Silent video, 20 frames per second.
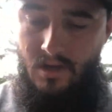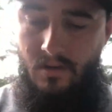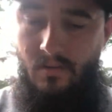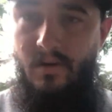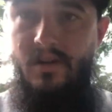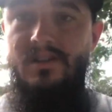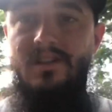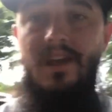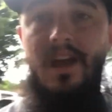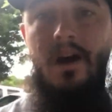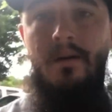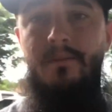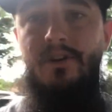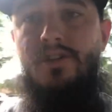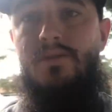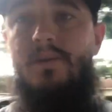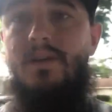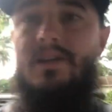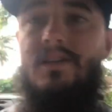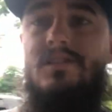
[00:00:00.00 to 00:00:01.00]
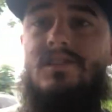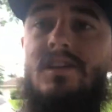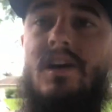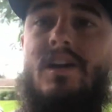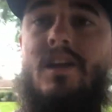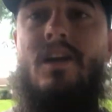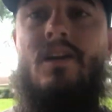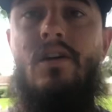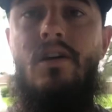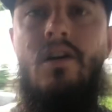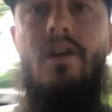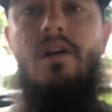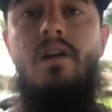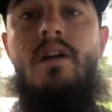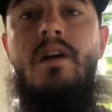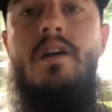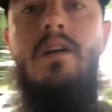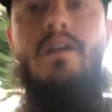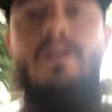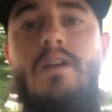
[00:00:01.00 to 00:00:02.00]
much we can study and
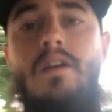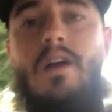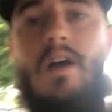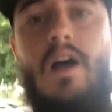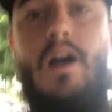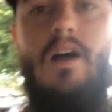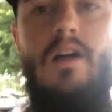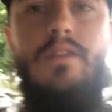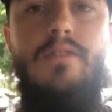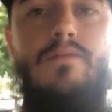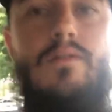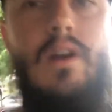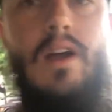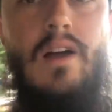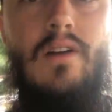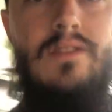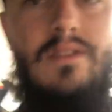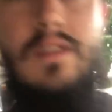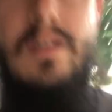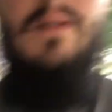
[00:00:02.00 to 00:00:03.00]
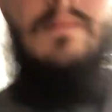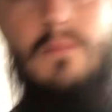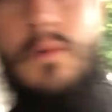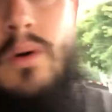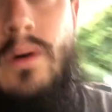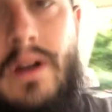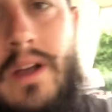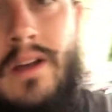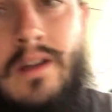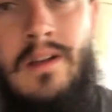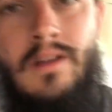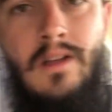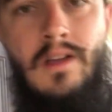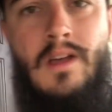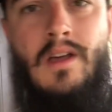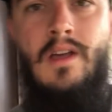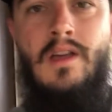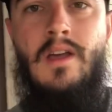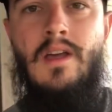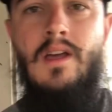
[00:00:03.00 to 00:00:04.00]
learn throughout the morning,
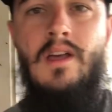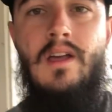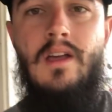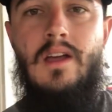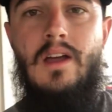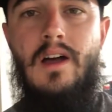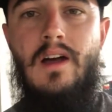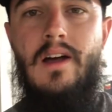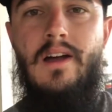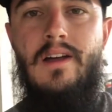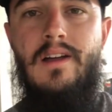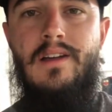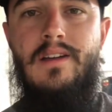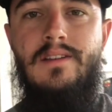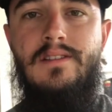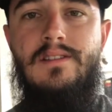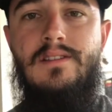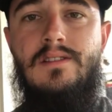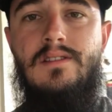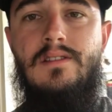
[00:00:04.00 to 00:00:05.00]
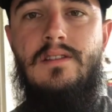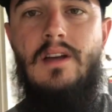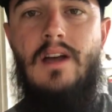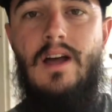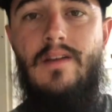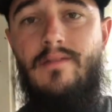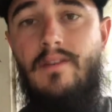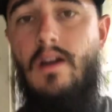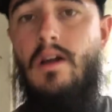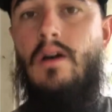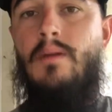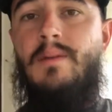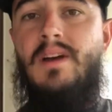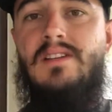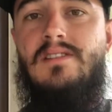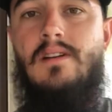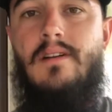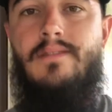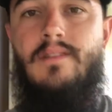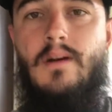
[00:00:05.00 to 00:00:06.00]
because I've got all my
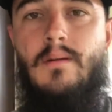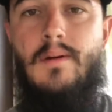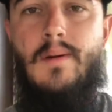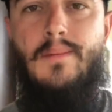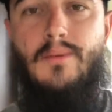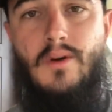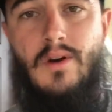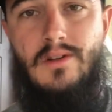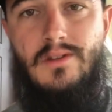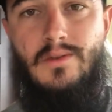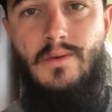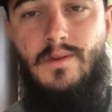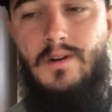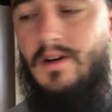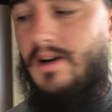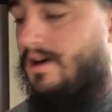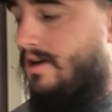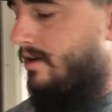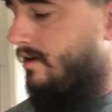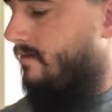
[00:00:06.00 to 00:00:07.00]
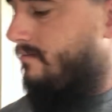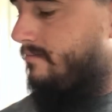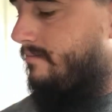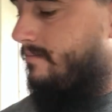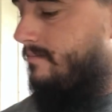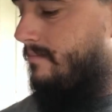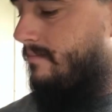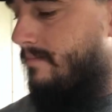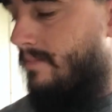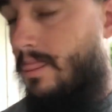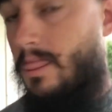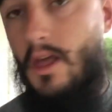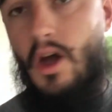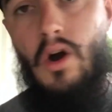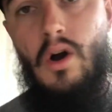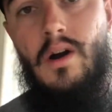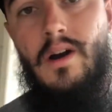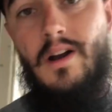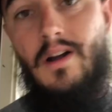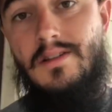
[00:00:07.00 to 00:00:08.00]
stuff coming up around 2 o'clock.
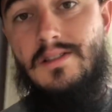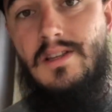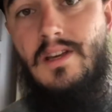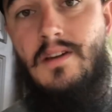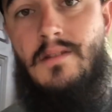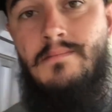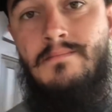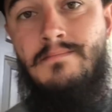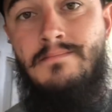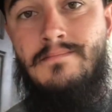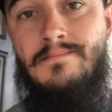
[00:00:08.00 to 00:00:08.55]
All right, I'll see you.